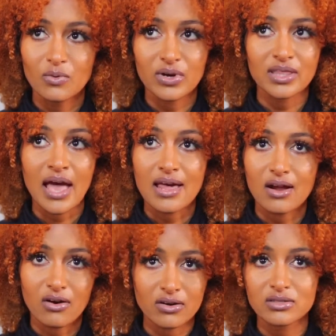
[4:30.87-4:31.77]
the one
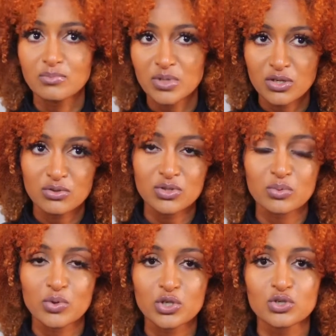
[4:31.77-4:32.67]
that all the big
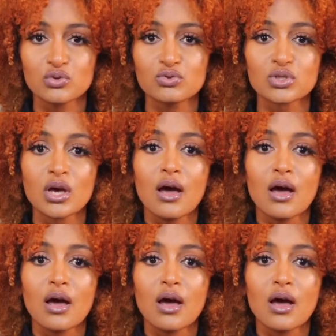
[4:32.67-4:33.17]
YouTubers use,